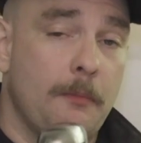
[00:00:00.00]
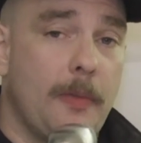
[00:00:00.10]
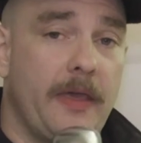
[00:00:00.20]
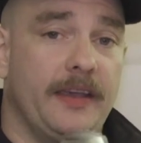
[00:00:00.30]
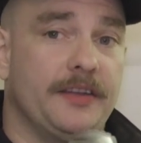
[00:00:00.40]

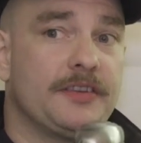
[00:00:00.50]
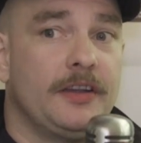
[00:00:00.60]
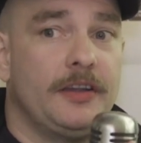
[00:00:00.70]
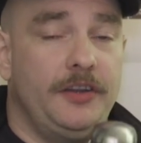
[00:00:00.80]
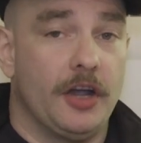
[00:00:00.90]
is
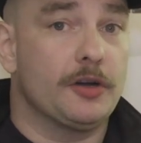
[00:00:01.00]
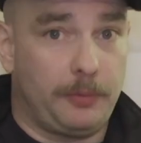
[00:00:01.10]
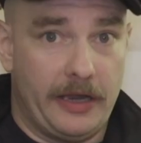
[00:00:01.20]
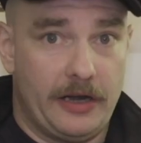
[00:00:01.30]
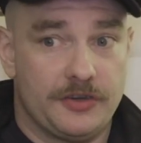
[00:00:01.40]
younger
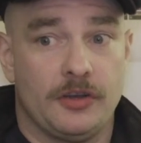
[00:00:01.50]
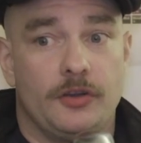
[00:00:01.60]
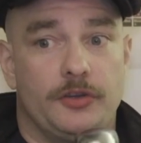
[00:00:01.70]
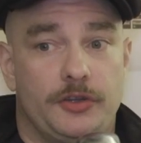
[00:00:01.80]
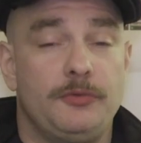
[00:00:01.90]
players
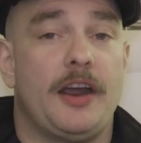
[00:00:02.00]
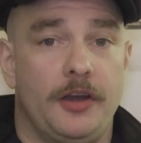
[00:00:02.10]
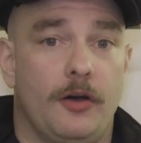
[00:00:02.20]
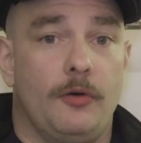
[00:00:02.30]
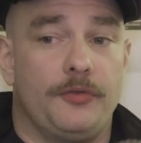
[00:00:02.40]
do not
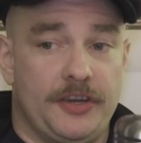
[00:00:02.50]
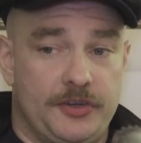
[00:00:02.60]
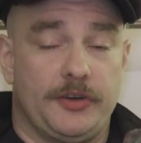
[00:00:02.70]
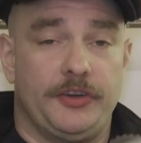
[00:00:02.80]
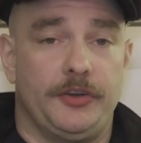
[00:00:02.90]
know that you
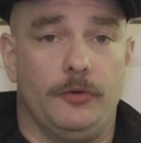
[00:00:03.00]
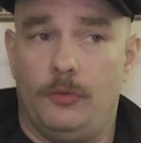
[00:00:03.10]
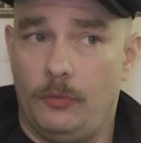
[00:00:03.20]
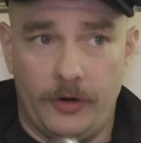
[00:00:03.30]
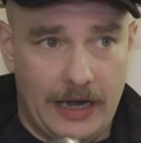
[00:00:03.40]
can do
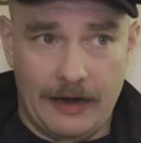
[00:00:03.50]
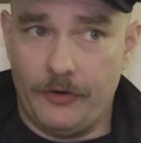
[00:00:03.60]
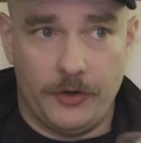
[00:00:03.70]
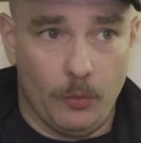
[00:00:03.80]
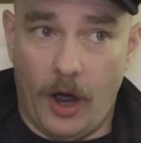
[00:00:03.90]
whatever
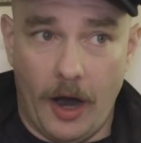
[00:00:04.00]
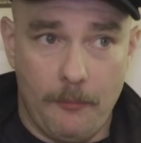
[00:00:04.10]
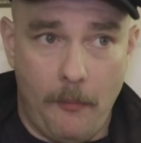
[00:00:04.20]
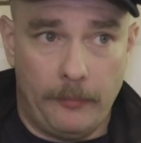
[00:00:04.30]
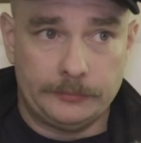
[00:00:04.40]
you want.
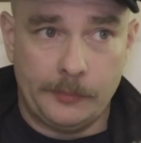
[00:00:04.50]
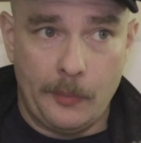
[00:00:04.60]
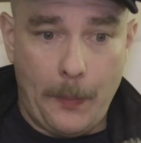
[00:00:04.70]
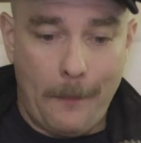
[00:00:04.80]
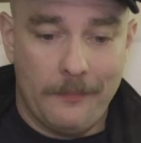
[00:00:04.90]

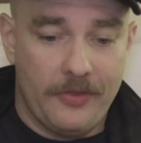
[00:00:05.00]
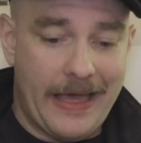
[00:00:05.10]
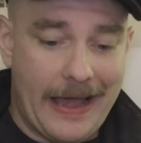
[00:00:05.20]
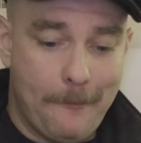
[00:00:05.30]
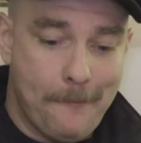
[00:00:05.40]

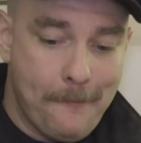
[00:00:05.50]
That